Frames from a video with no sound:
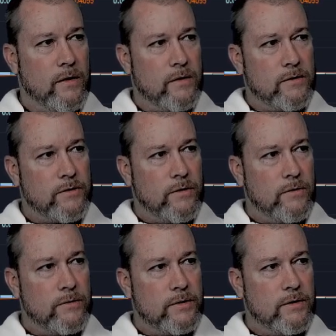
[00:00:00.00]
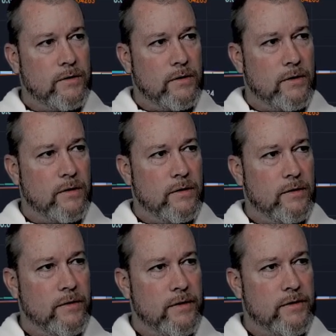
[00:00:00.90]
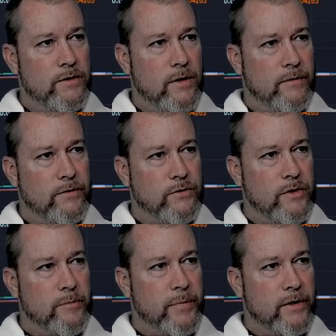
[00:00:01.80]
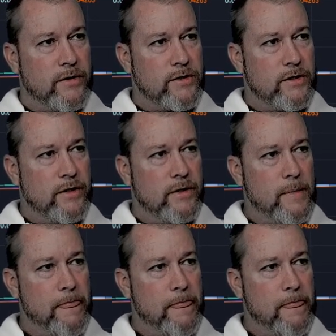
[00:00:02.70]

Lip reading: So this you have to treat bearishly.